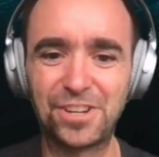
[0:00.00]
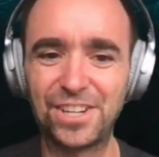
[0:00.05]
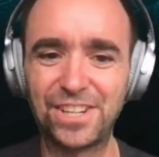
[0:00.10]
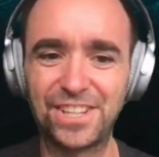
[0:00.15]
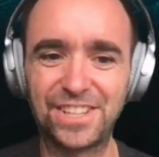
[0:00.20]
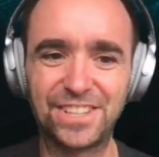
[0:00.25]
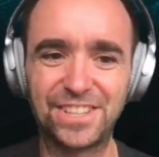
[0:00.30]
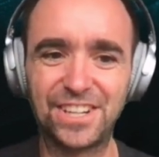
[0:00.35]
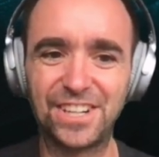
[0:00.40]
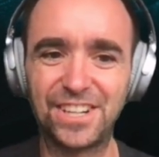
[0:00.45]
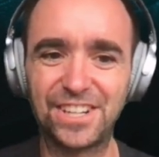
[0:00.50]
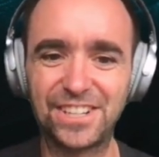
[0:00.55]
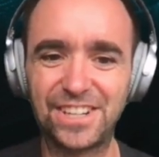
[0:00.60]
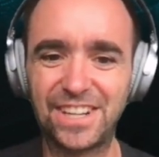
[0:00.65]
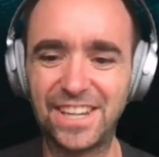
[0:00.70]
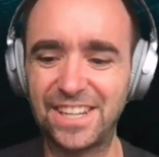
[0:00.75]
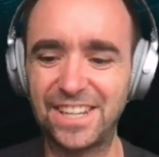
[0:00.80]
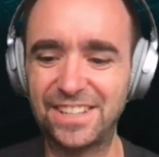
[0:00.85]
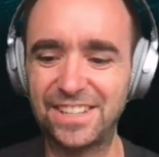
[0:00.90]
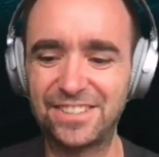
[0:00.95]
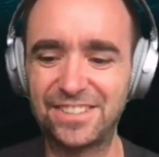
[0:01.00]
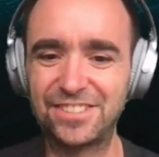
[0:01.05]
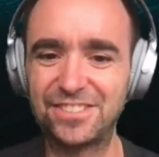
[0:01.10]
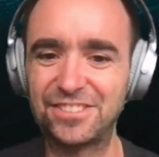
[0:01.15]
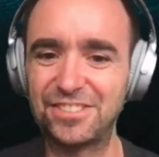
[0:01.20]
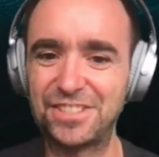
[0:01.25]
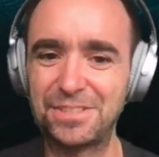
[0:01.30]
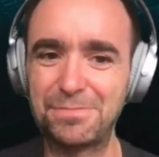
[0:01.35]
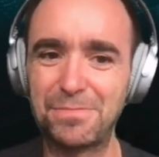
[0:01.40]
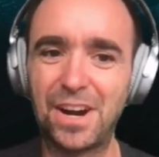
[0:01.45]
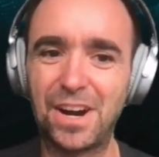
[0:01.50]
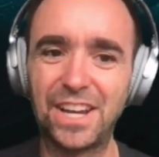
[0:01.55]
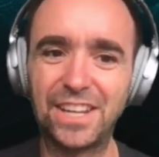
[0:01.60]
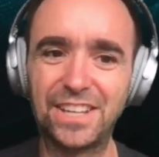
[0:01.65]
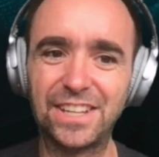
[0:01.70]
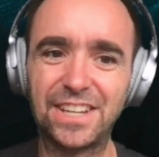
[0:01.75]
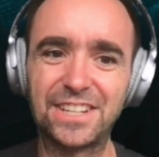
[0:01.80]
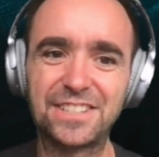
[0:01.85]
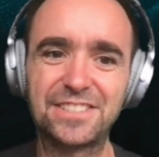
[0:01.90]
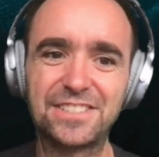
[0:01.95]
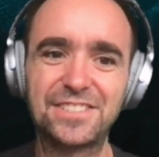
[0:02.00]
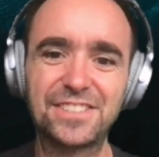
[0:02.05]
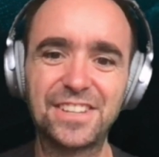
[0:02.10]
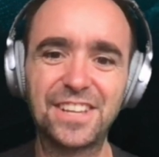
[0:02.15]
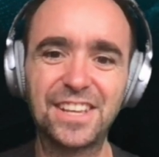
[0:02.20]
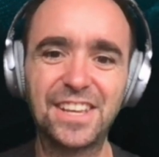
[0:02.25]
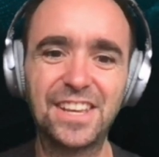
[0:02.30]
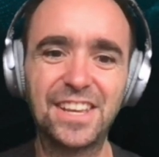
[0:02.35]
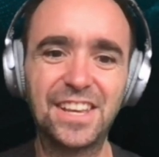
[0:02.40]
calendar, and the reminders.